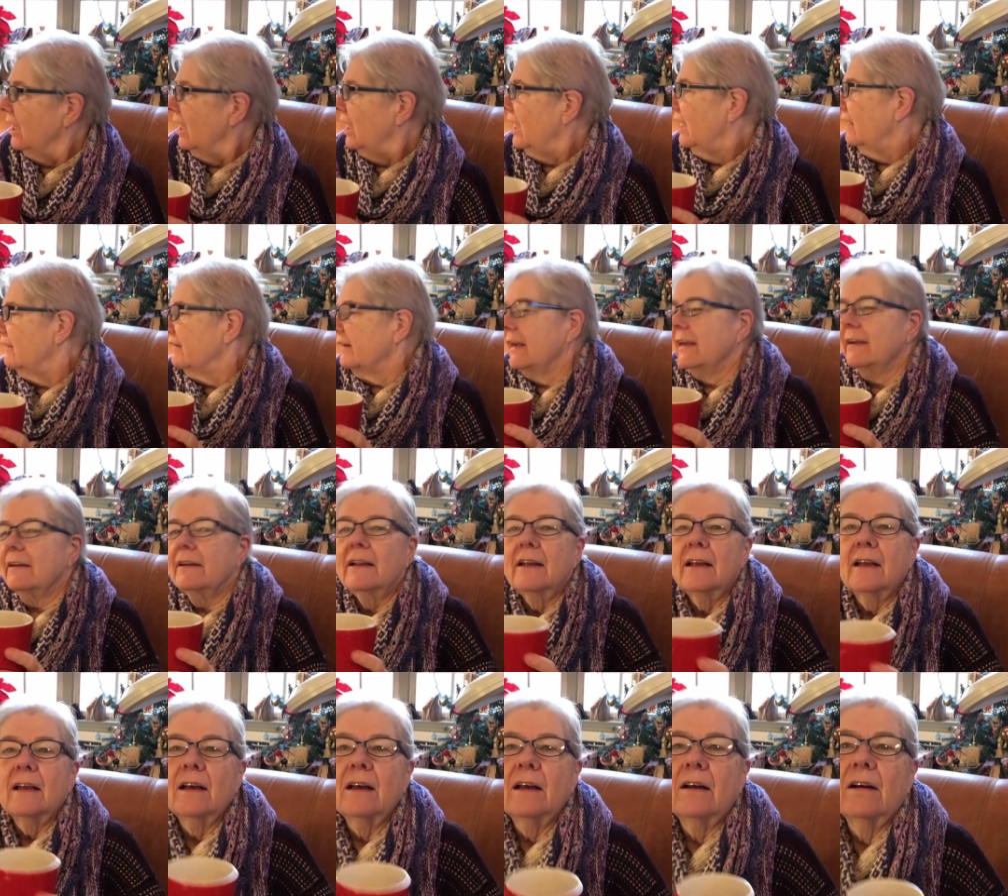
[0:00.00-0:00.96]
Alright.
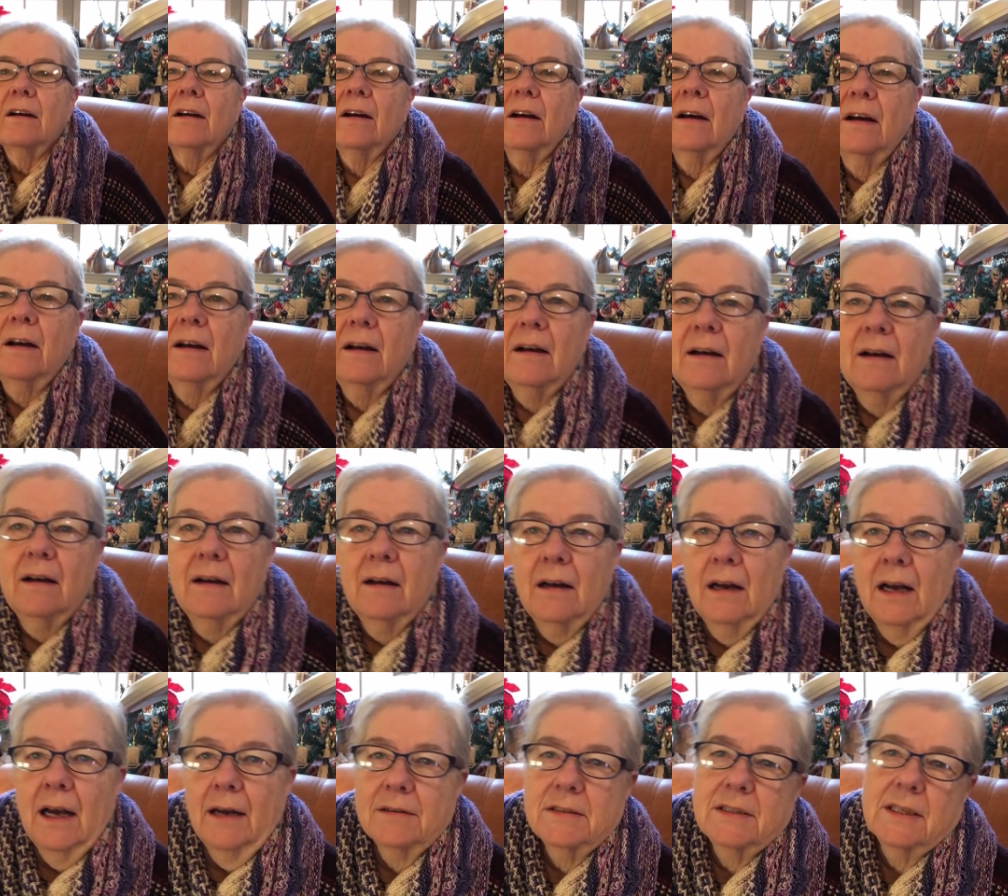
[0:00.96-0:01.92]

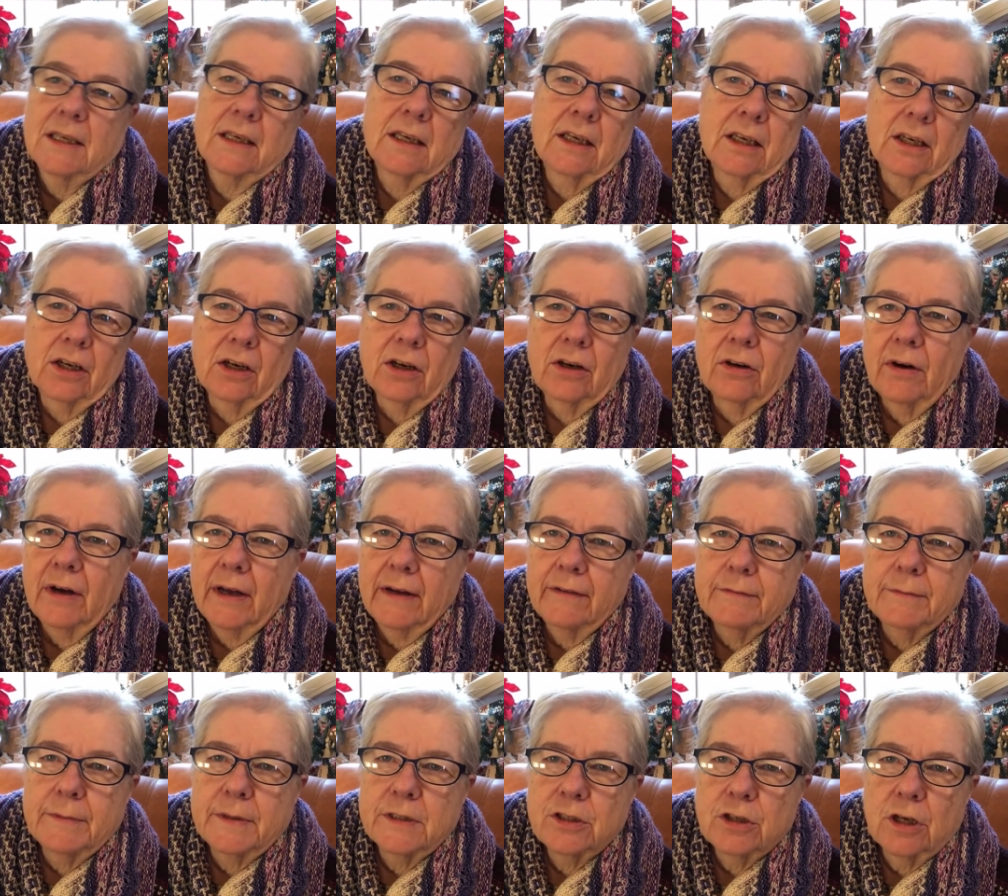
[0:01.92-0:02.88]
I was thinking, oh, I
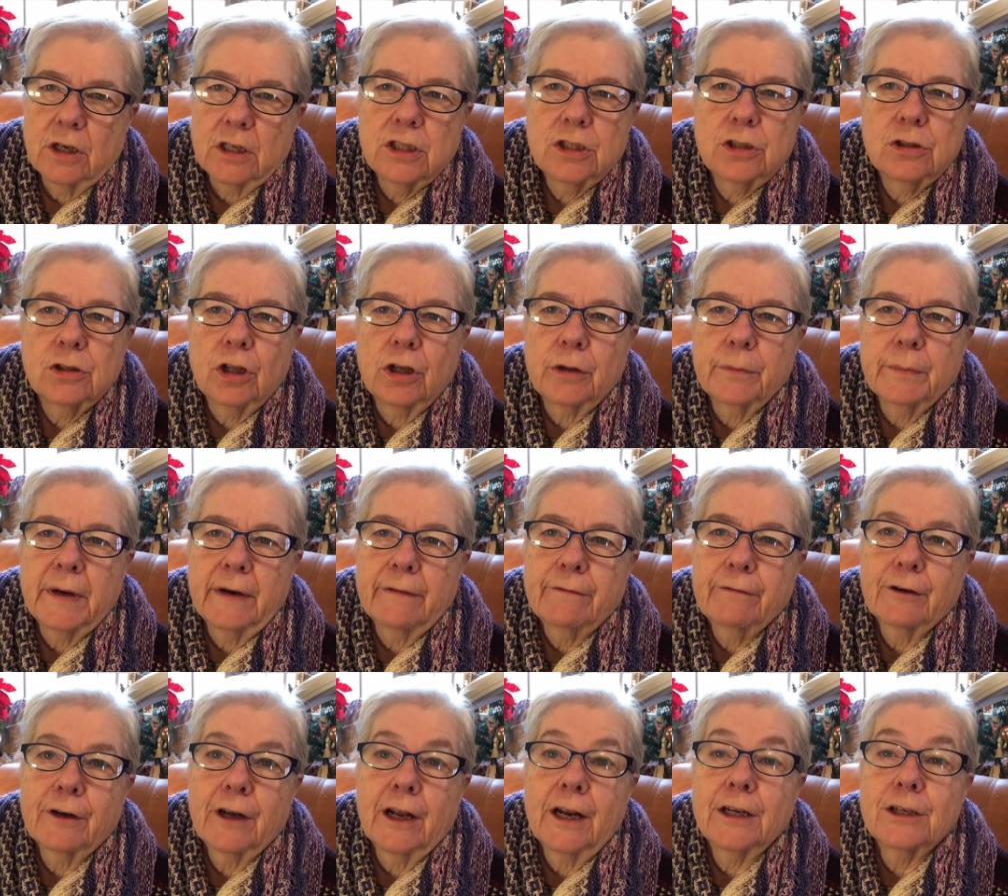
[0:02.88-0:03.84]
haven't been talking too long, but I
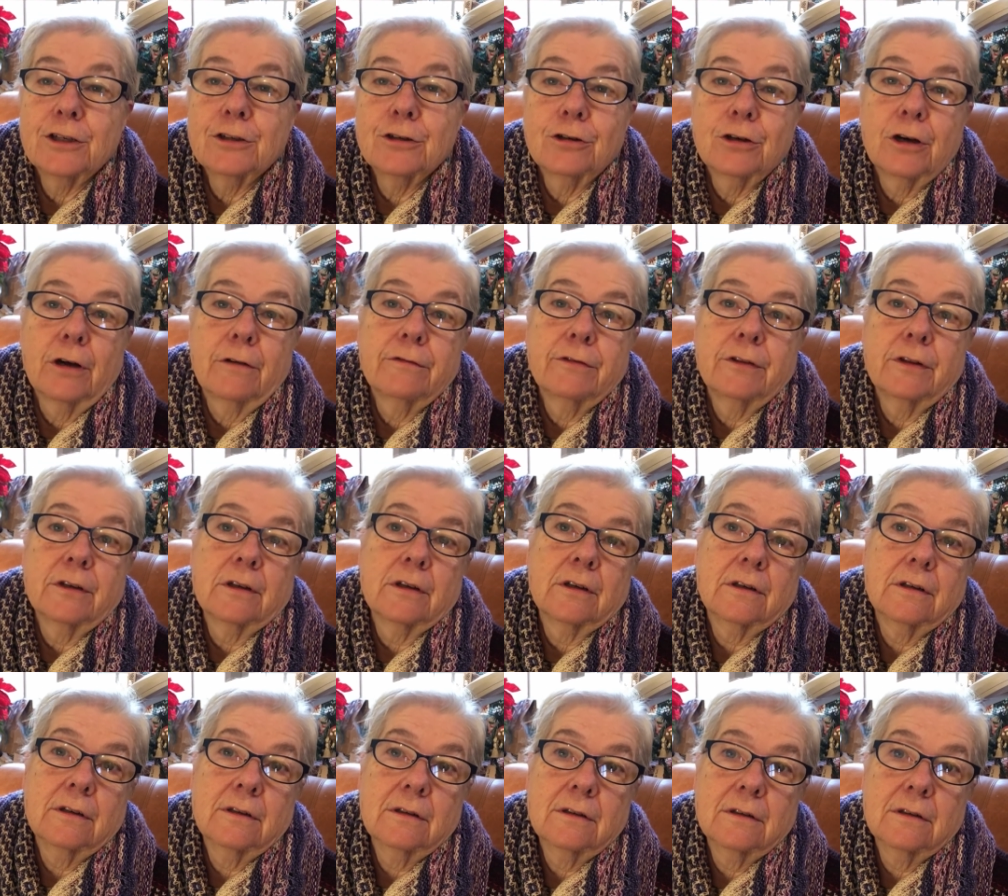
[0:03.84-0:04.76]
forgot I turned off the